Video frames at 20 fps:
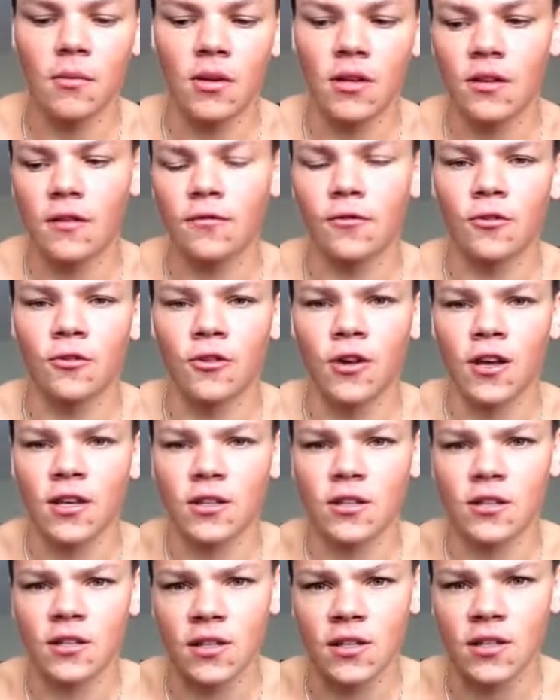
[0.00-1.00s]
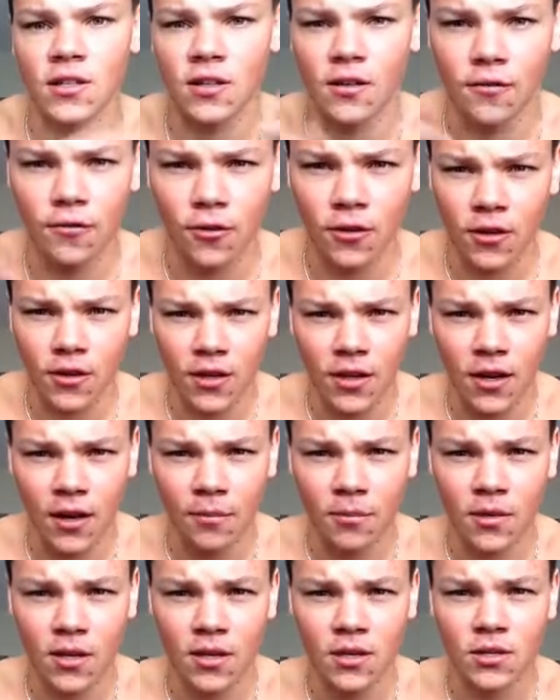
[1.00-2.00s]
in different ranges. It's different
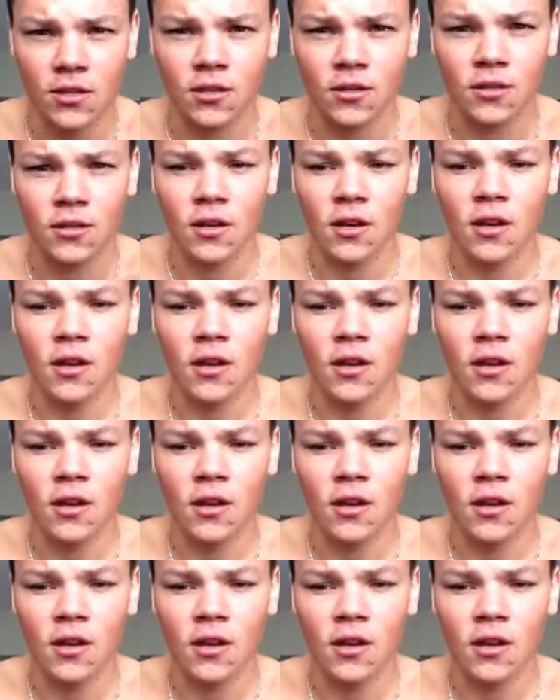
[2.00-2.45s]
adaptations.